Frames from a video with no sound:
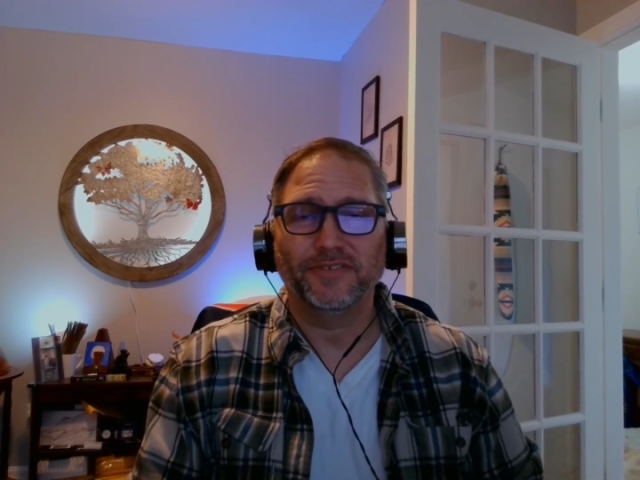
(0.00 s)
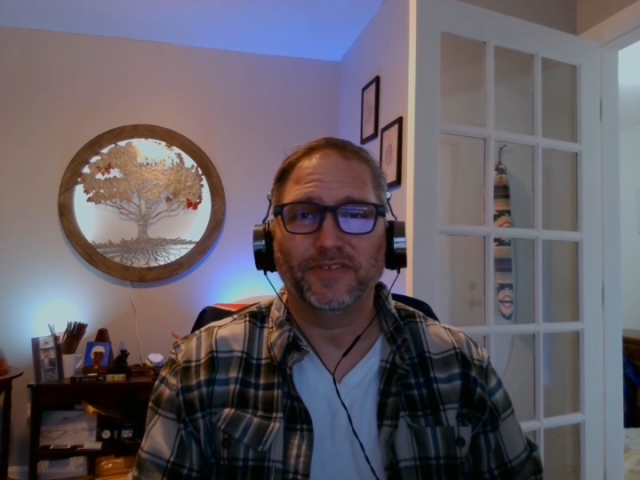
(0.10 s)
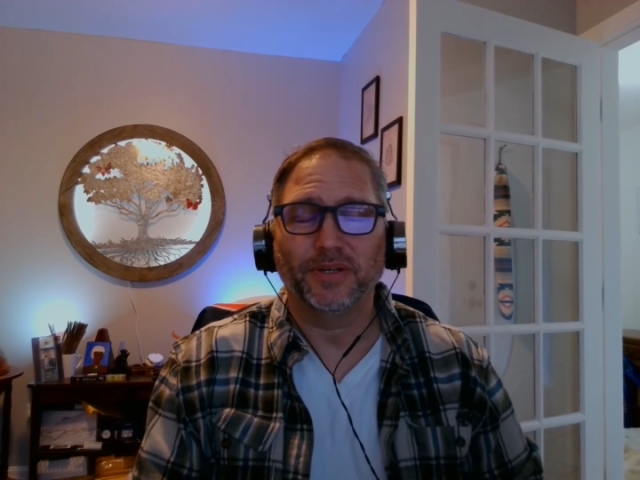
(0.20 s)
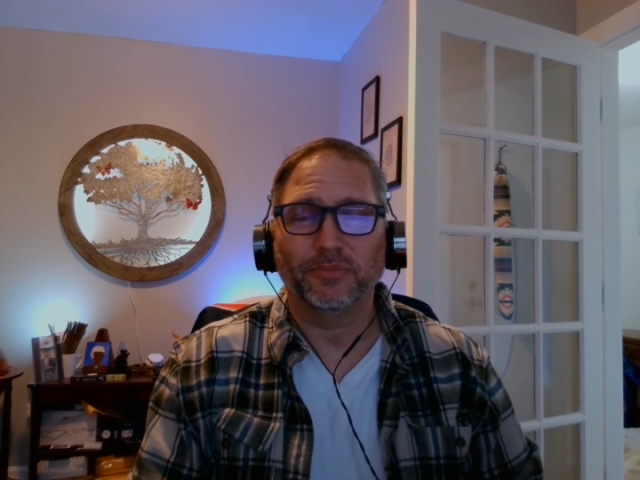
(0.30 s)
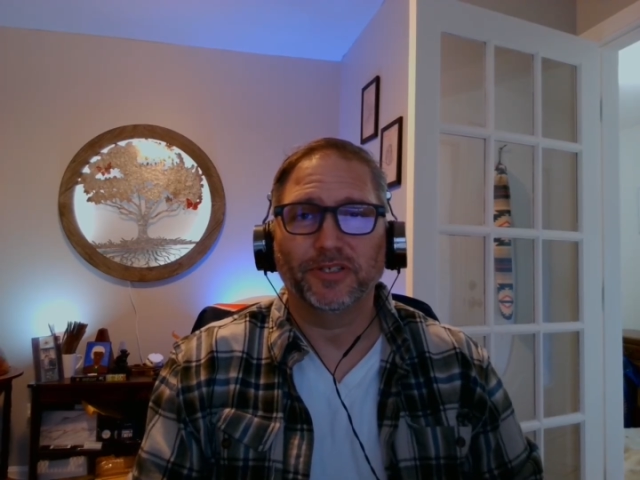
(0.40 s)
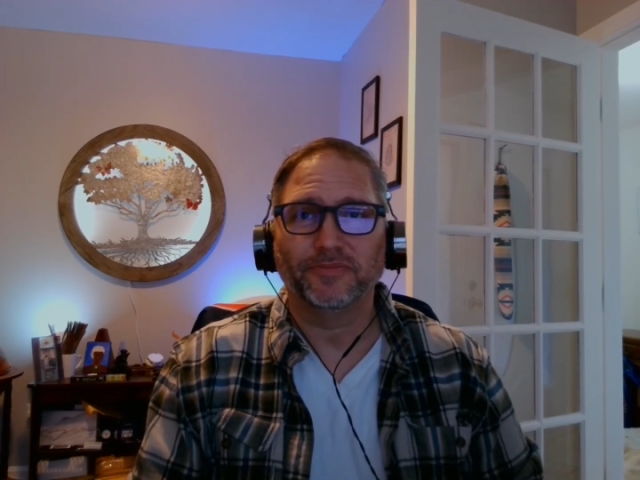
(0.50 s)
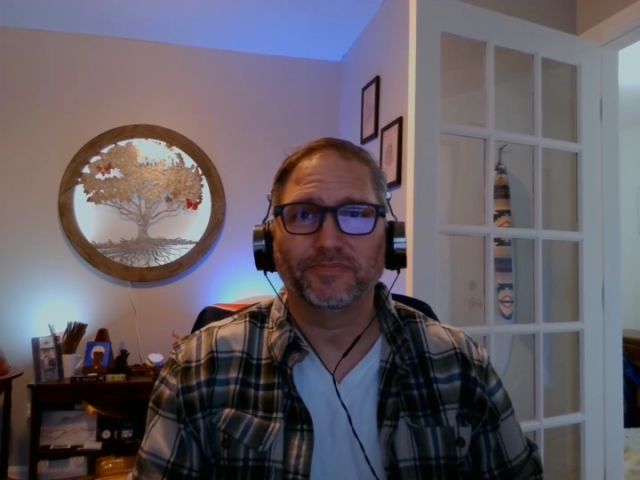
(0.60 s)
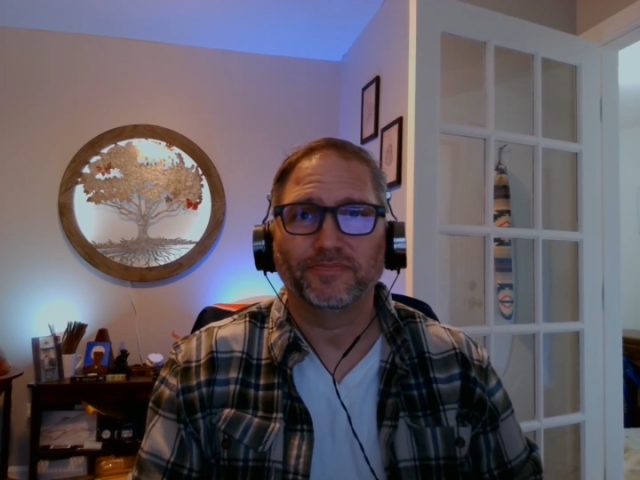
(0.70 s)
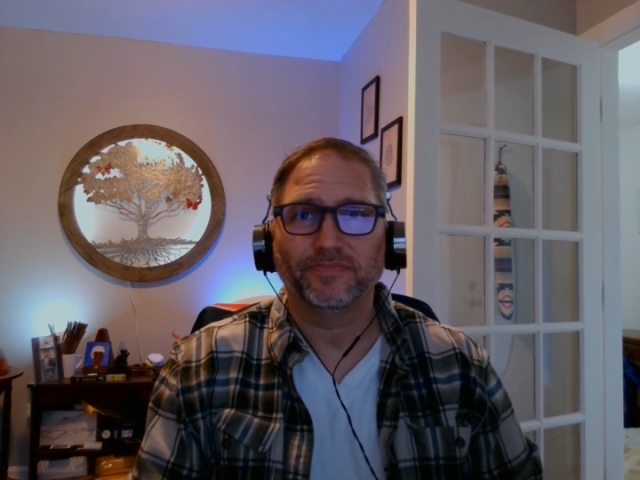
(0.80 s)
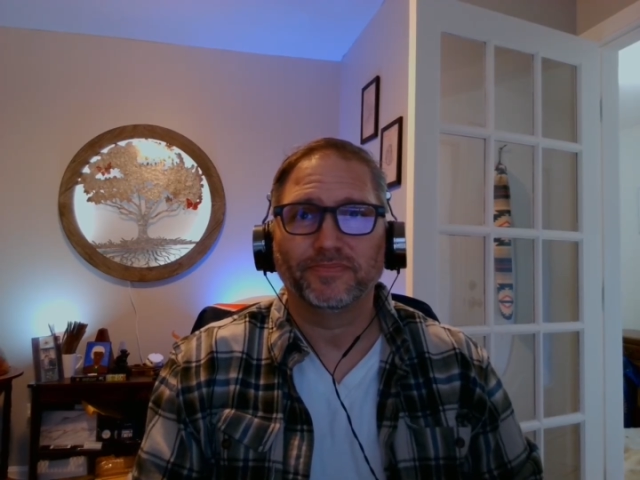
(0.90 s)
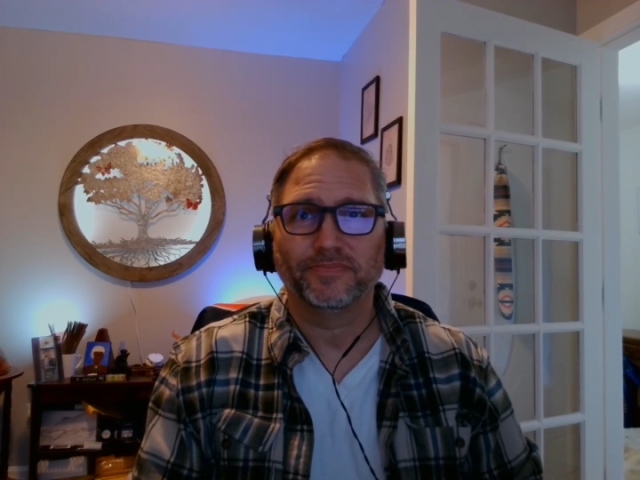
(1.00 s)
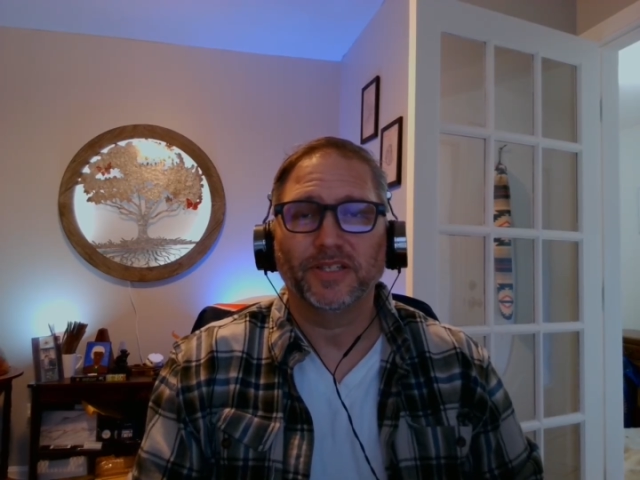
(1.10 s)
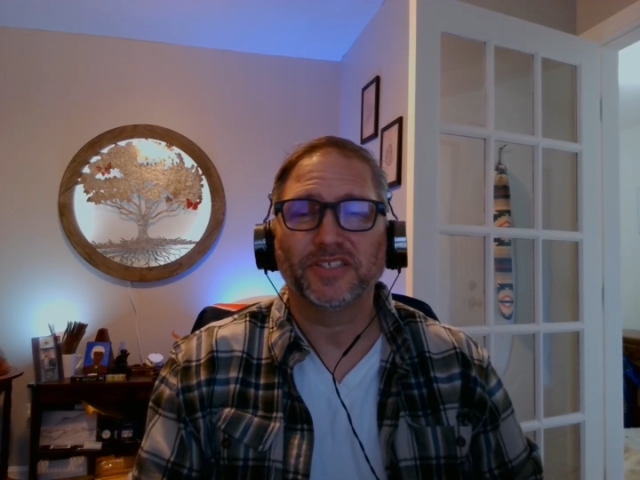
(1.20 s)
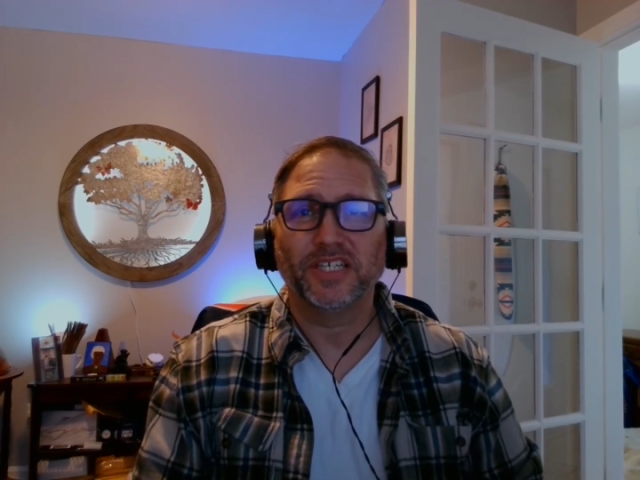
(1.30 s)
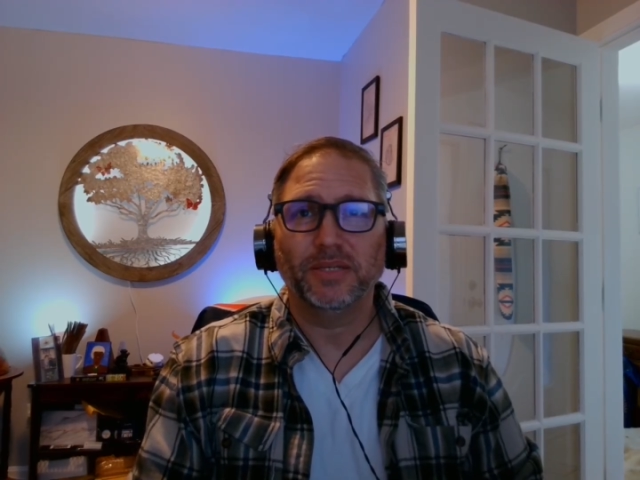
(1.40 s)
family.
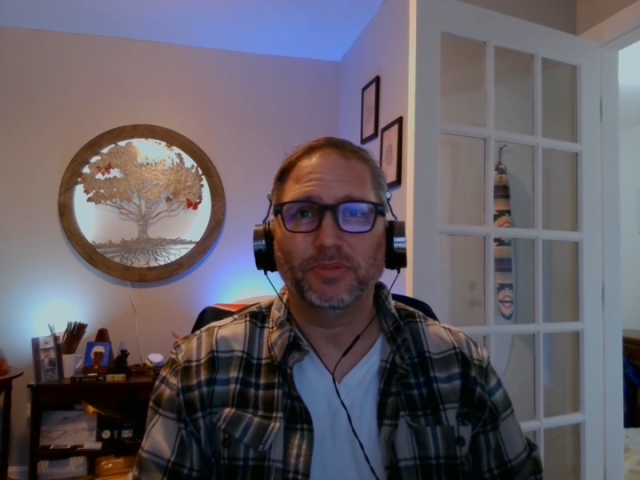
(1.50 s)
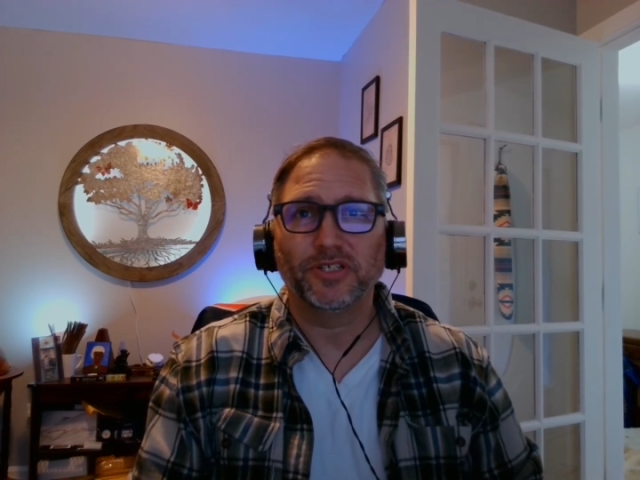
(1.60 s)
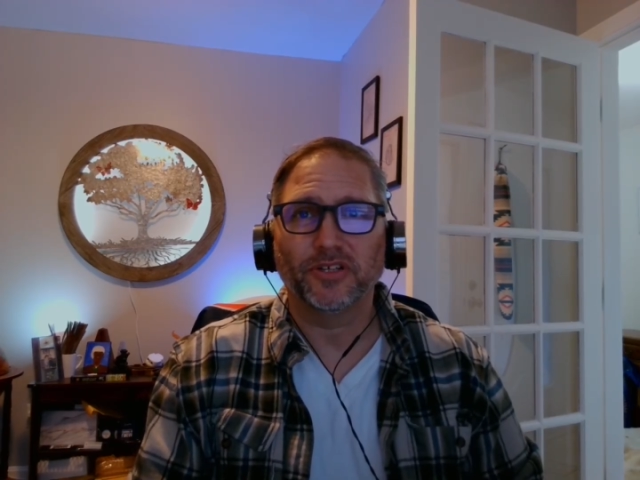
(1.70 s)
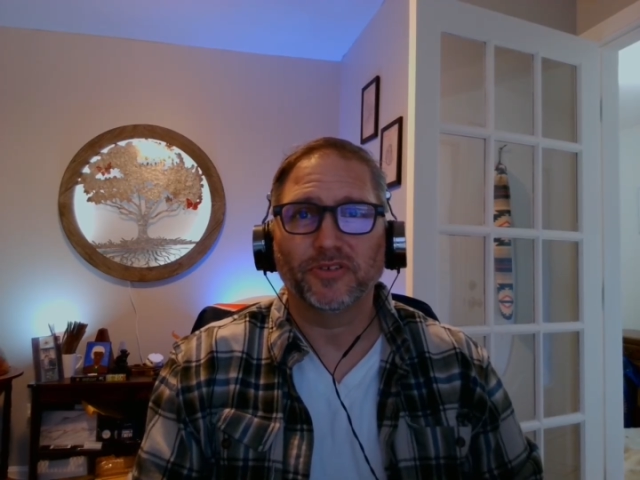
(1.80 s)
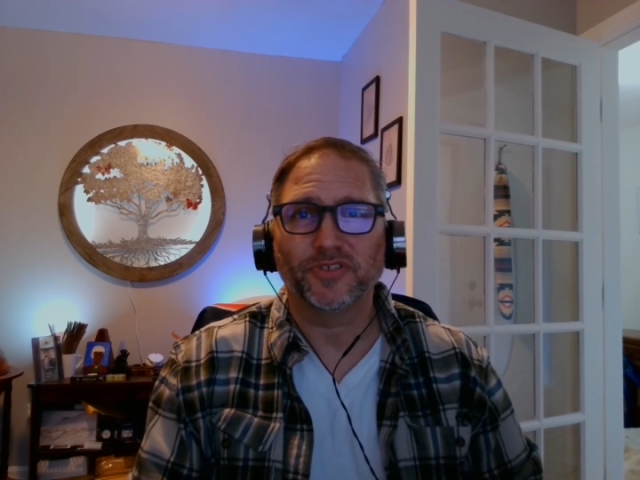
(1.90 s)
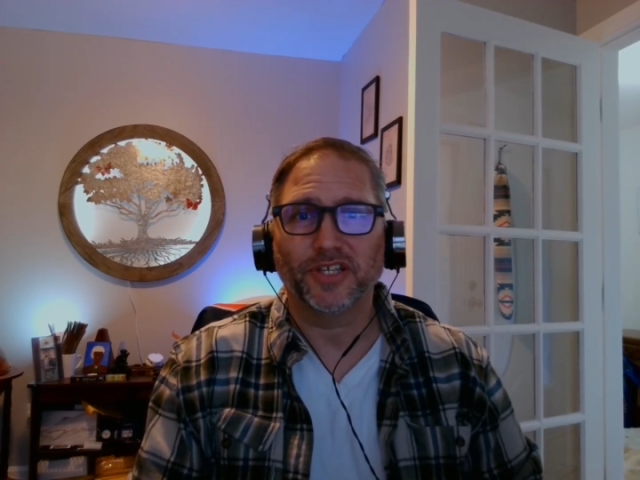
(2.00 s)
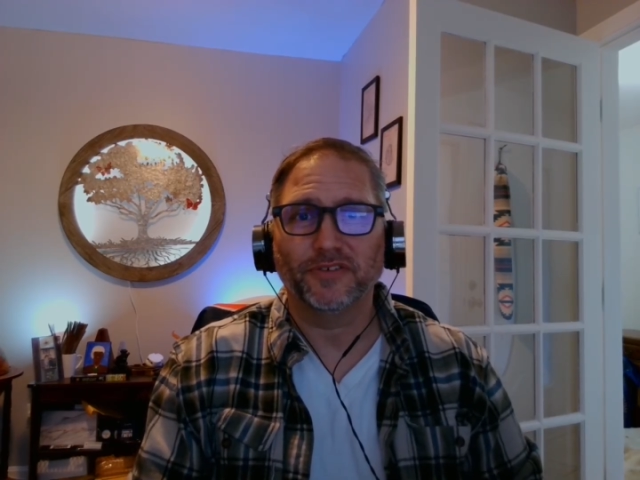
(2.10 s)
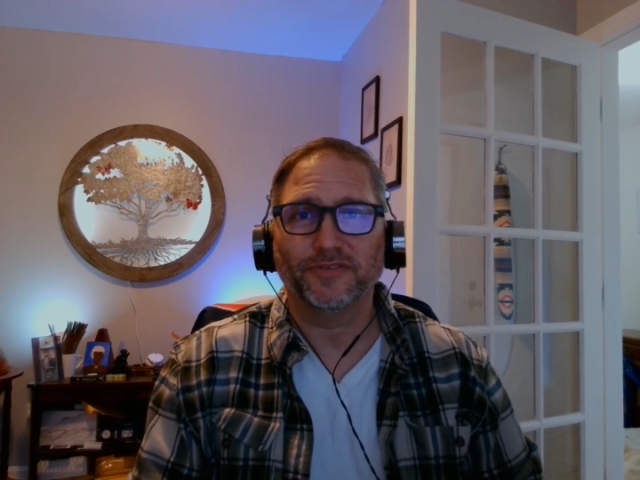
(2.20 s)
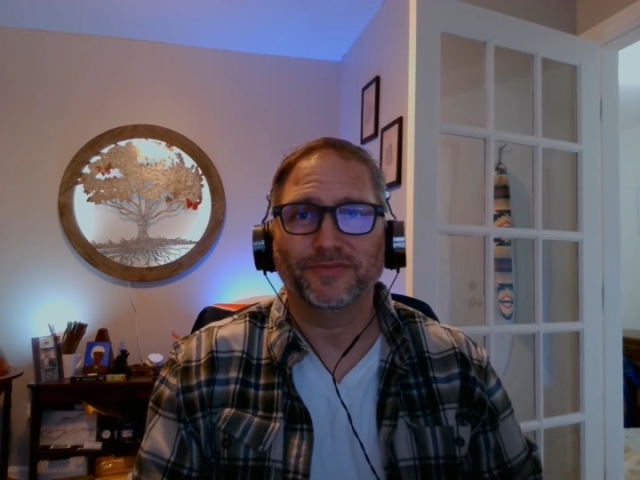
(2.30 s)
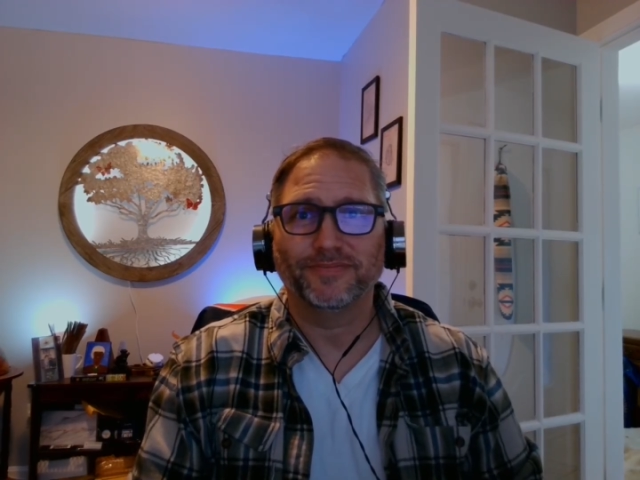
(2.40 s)
Let's keep each other safe.